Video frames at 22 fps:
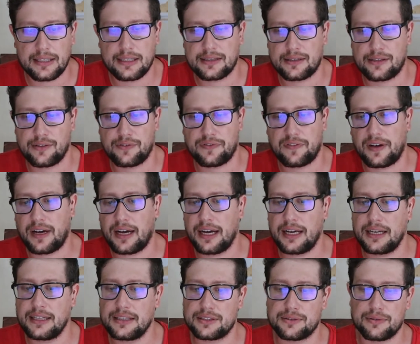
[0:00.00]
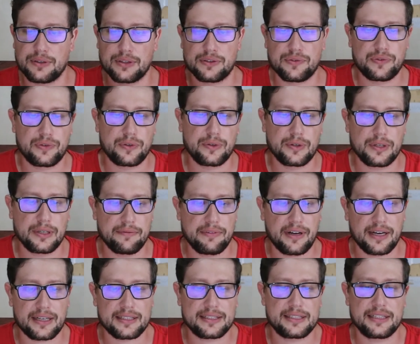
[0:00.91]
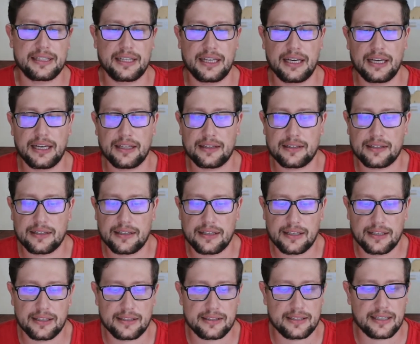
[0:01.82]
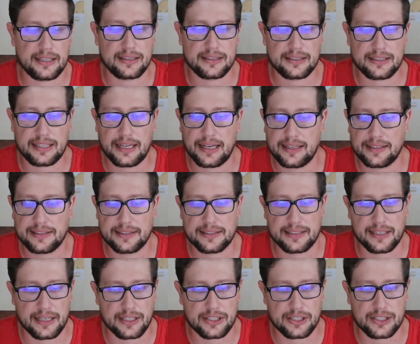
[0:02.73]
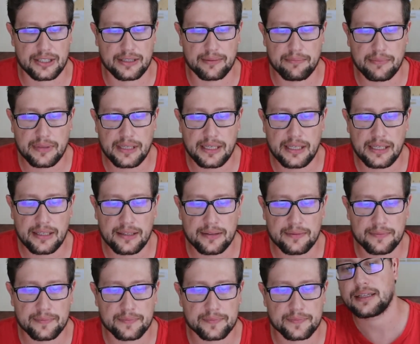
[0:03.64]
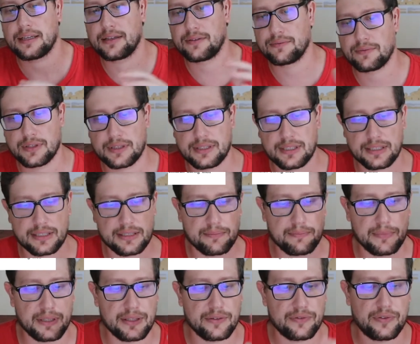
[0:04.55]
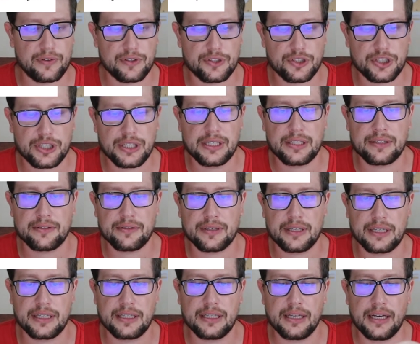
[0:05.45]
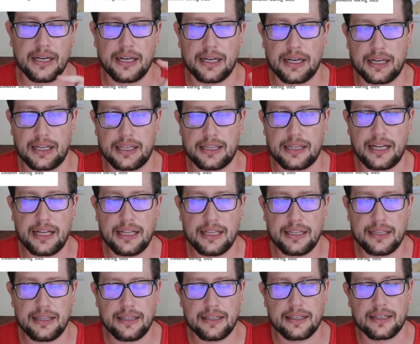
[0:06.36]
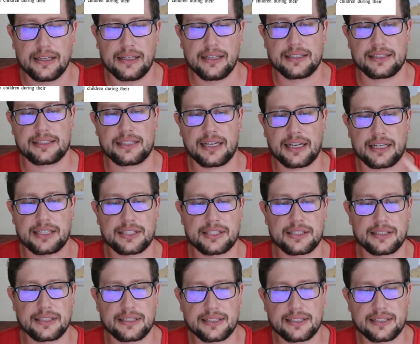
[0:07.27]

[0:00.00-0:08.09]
it defines what fully vaccinated and tests actually mean. Then what does it mean for children? And then Section